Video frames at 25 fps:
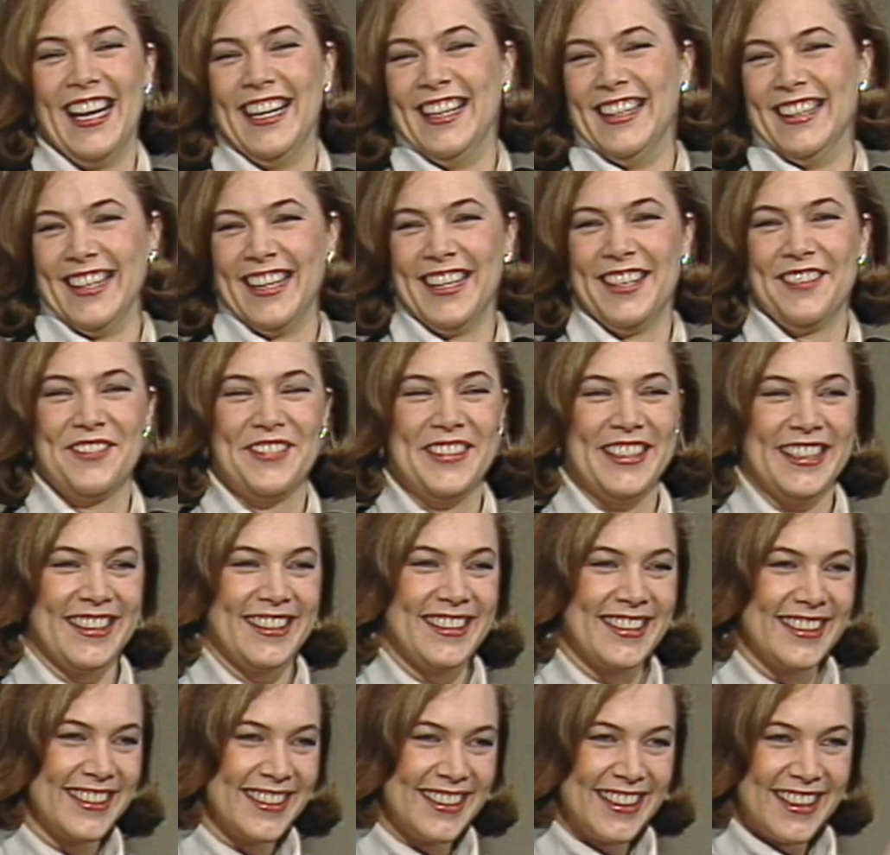I loved
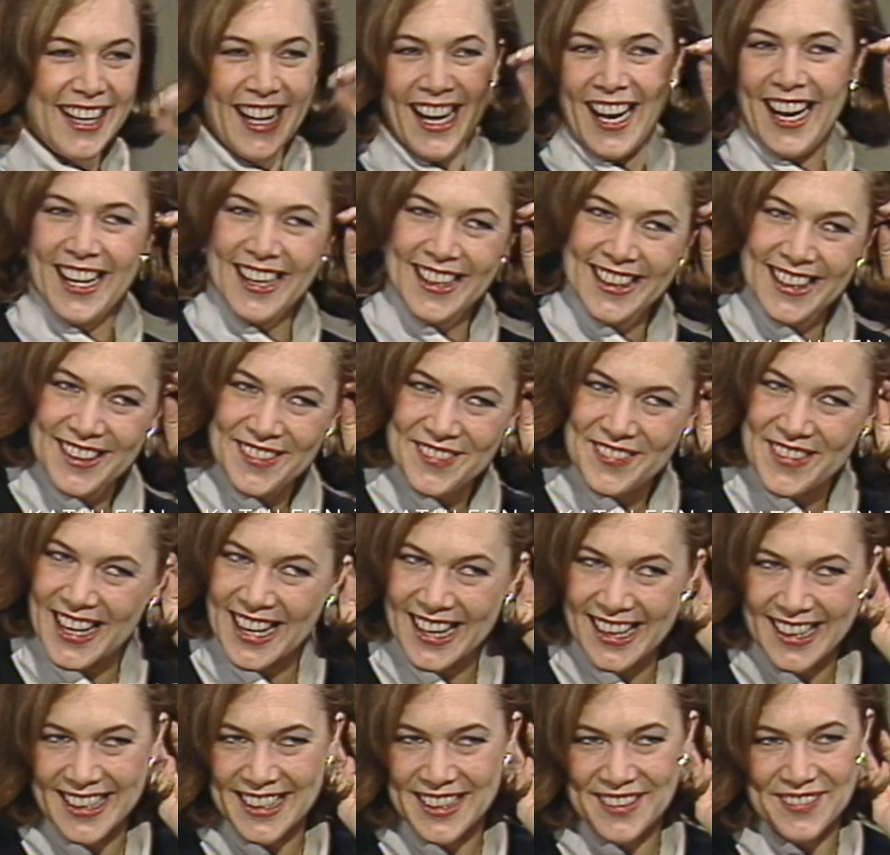it. I love
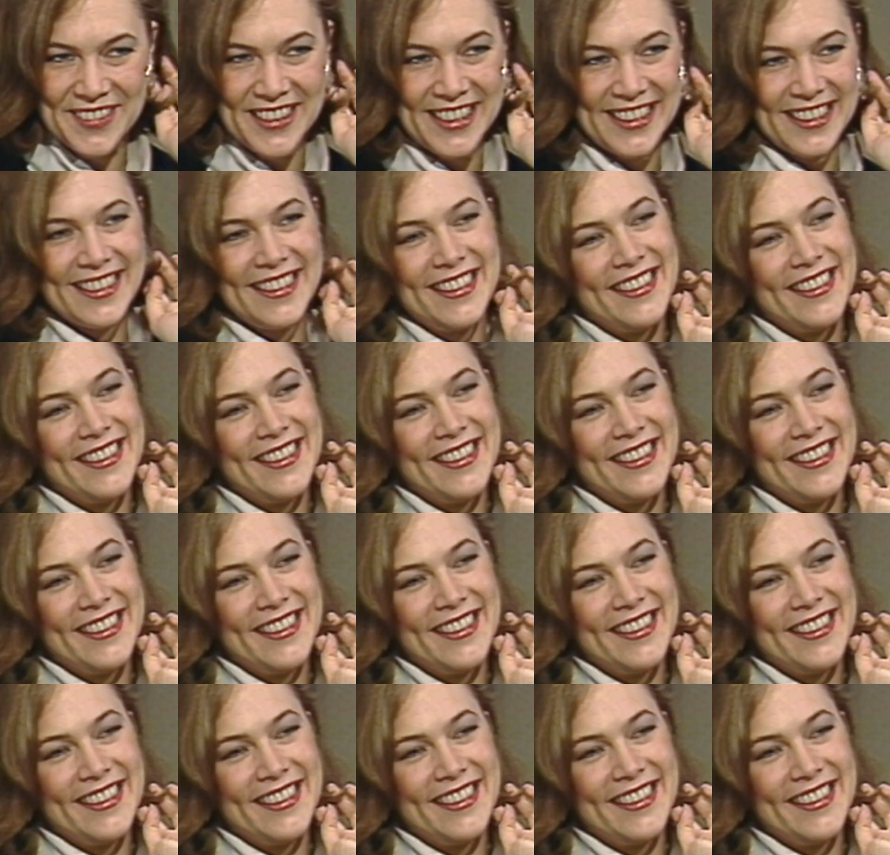that comment. What